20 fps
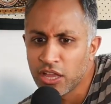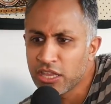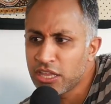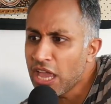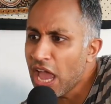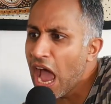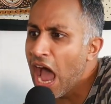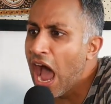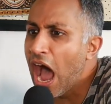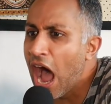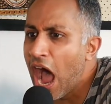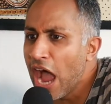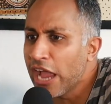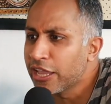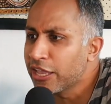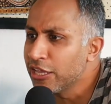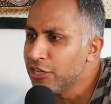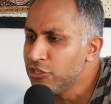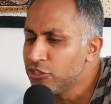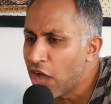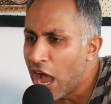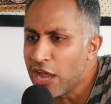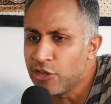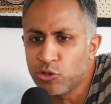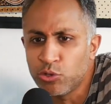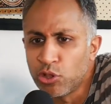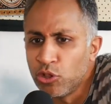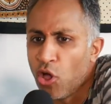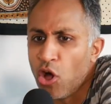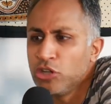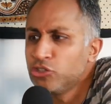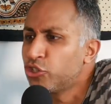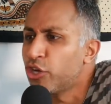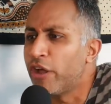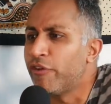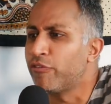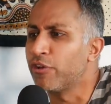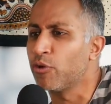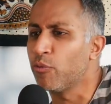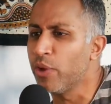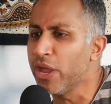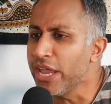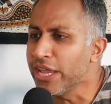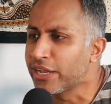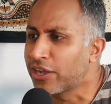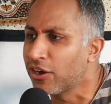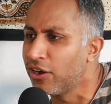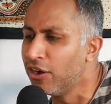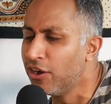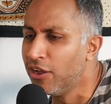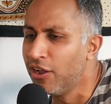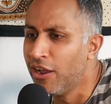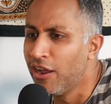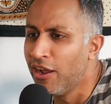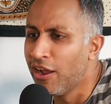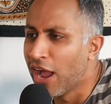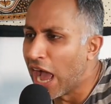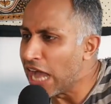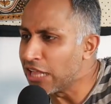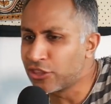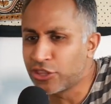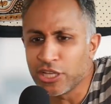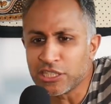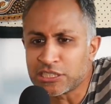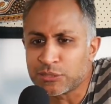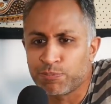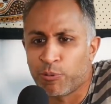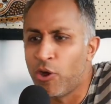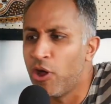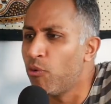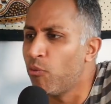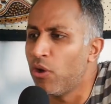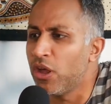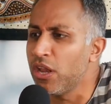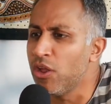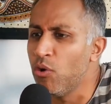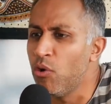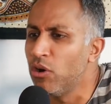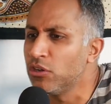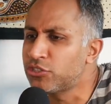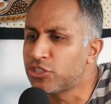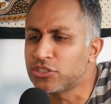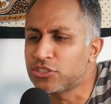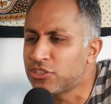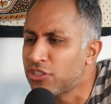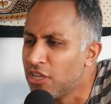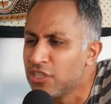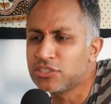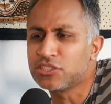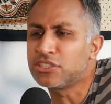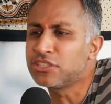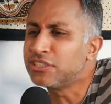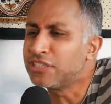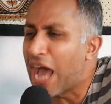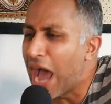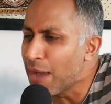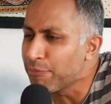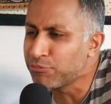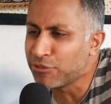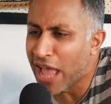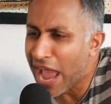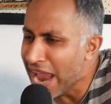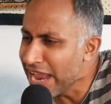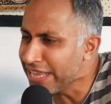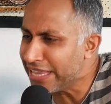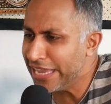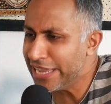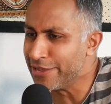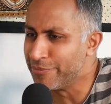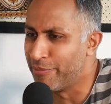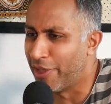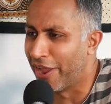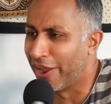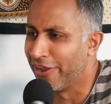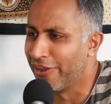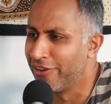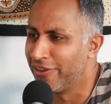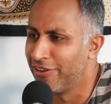Yeah, I do the laundry every week. At this point, what do you want? Just stop thanking me.